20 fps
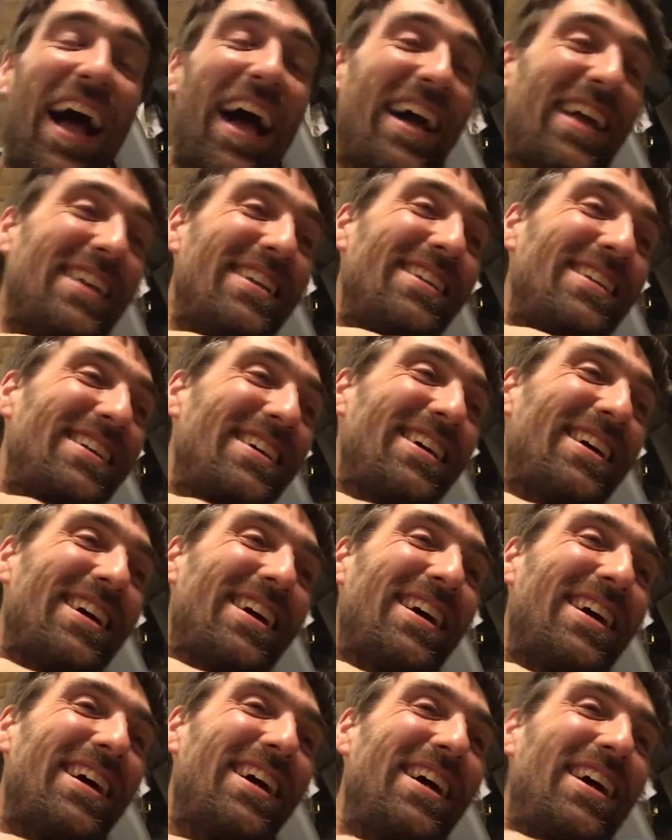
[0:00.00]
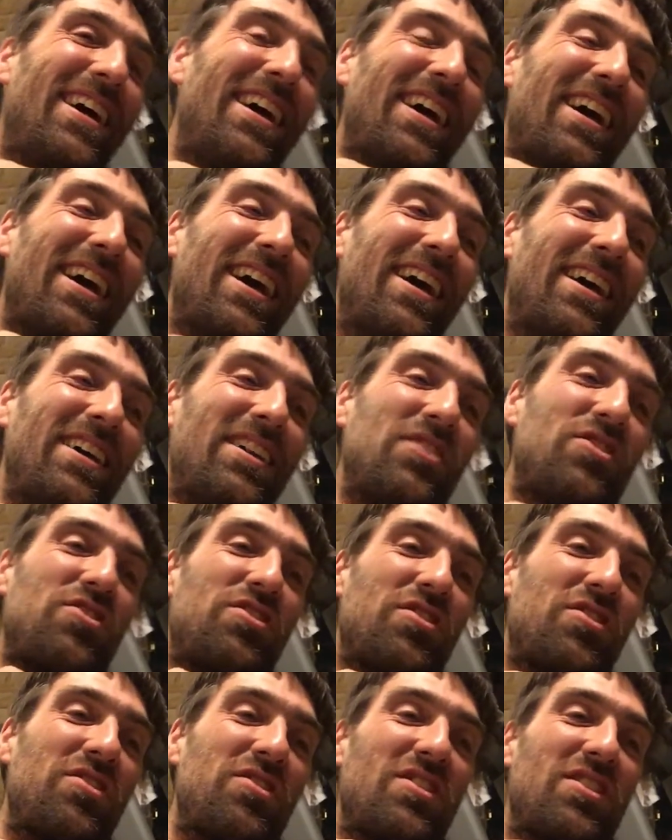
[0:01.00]
And
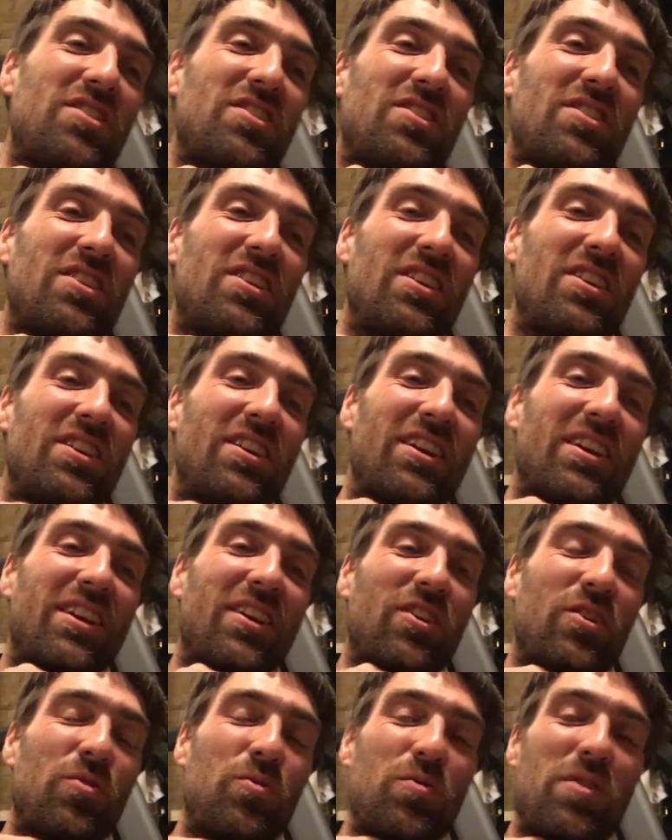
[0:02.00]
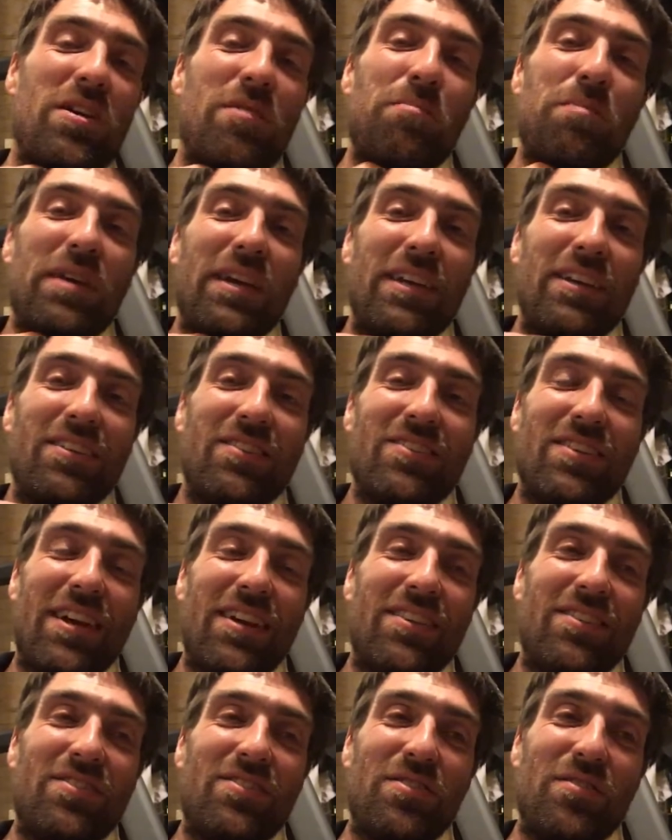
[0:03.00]
just this creeping
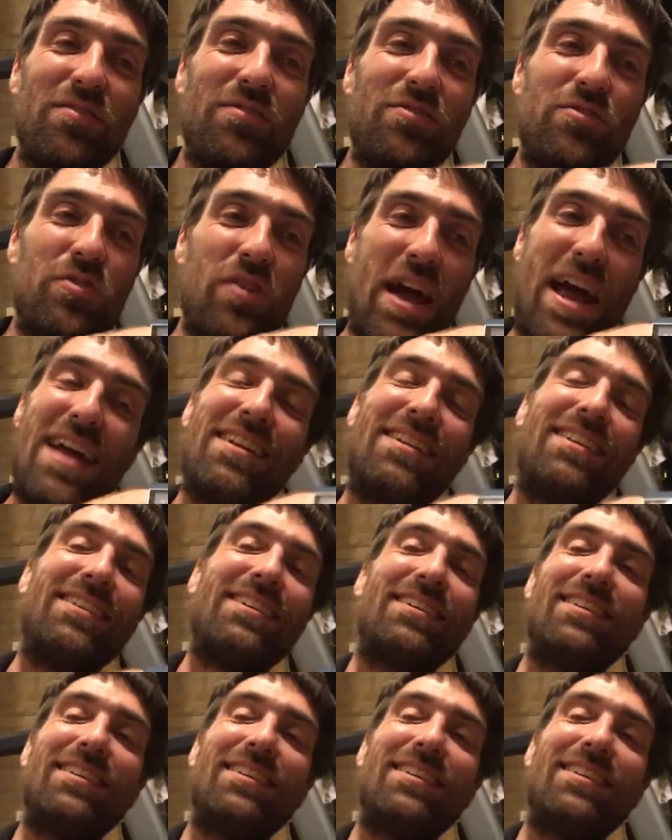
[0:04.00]
sense of dread.